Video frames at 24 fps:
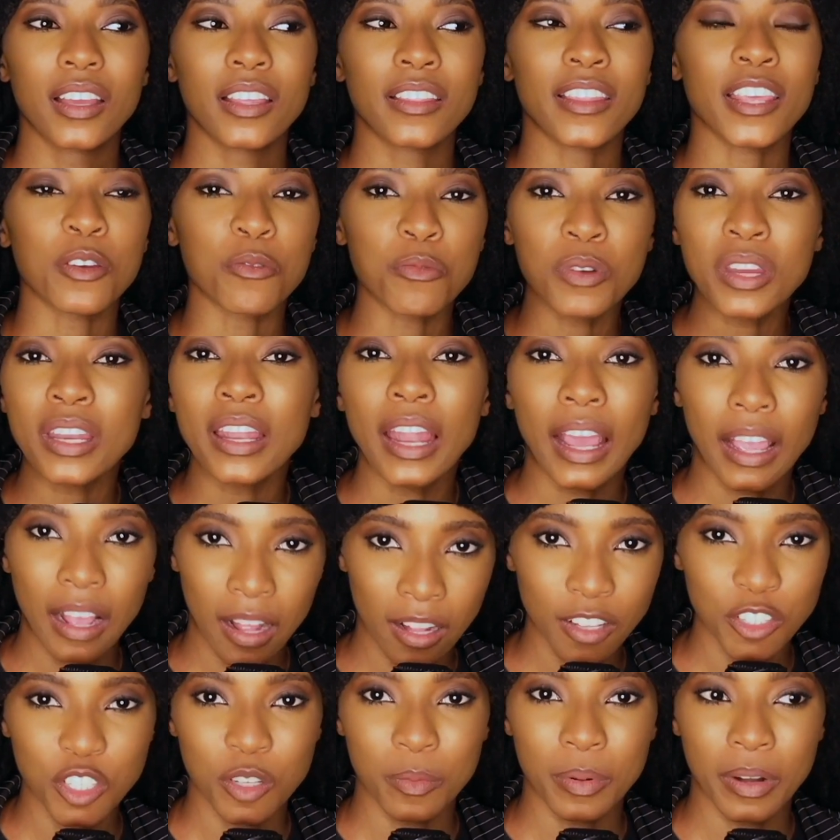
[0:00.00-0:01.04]
They read like
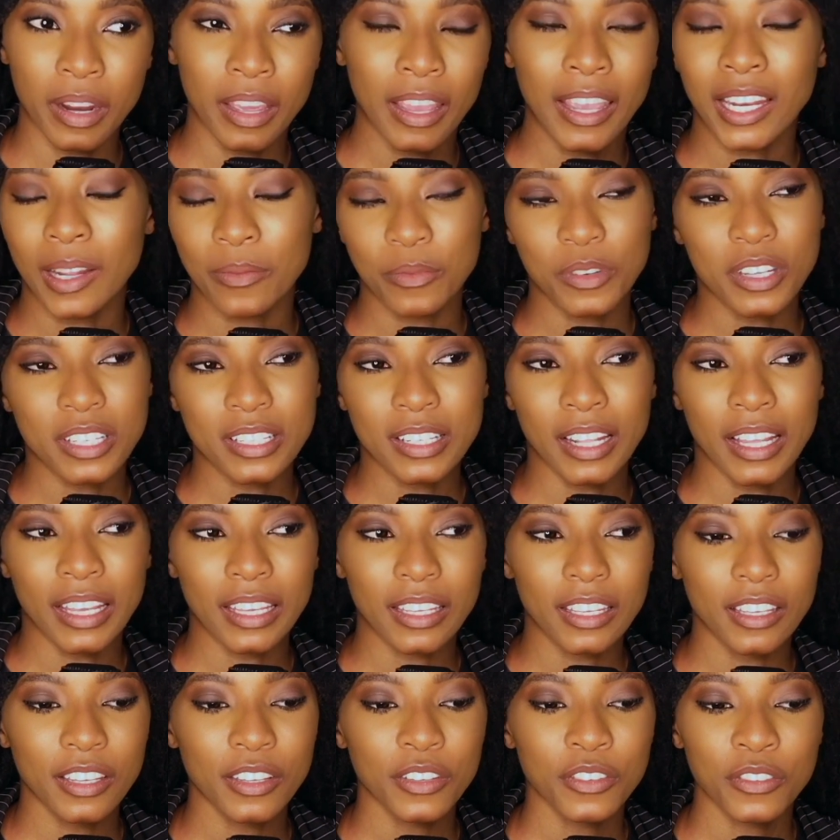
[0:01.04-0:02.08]
algebra, and I'm just
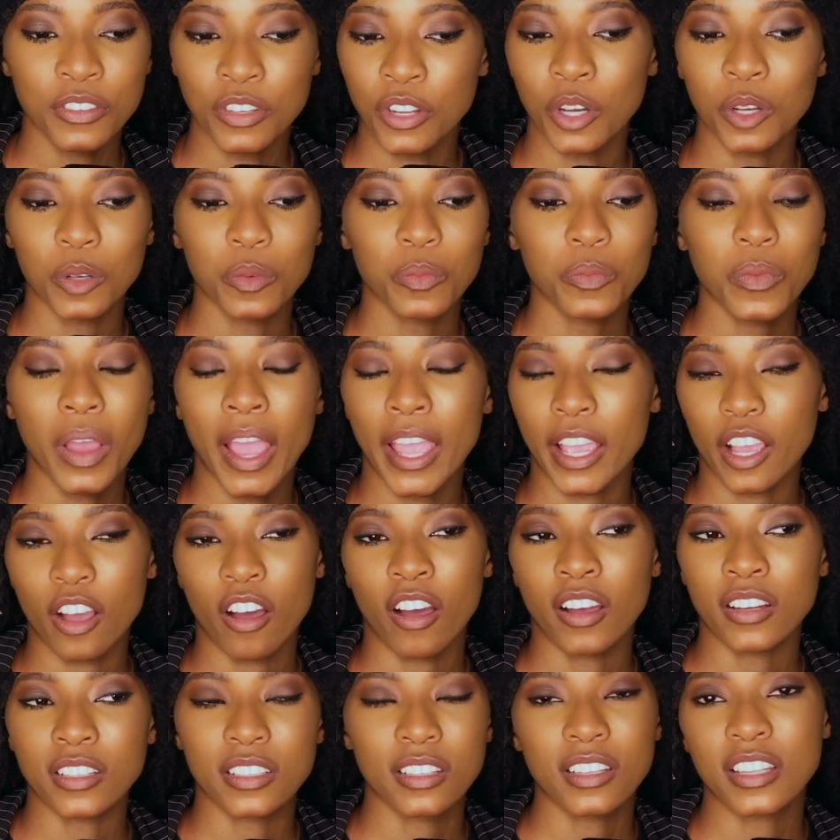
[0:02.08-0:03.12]
like, no, I
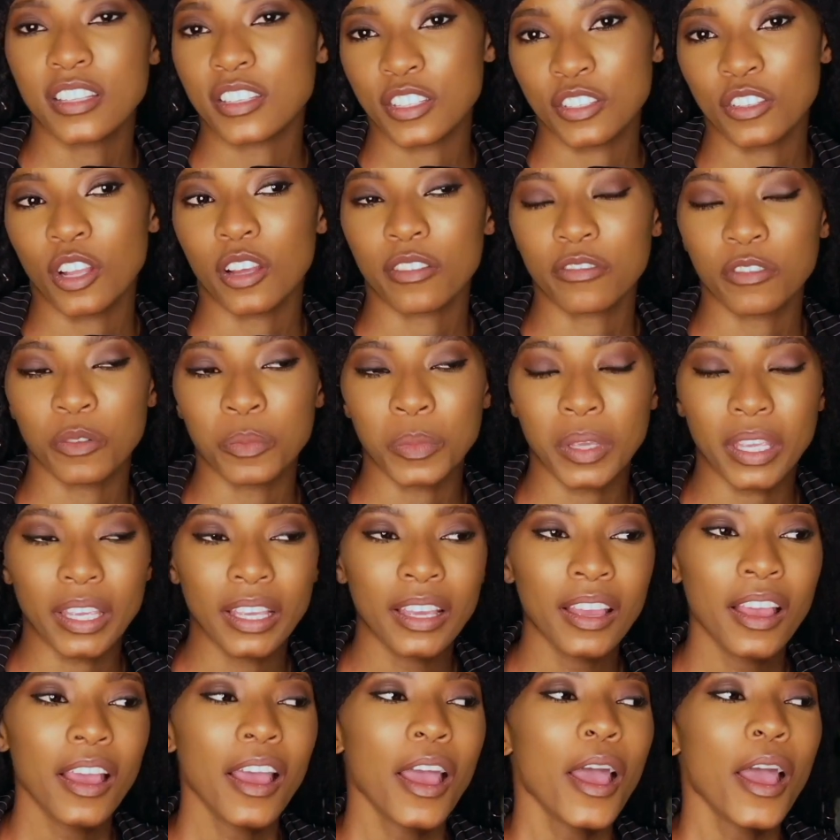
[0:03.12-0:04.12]
can't. This is not for me.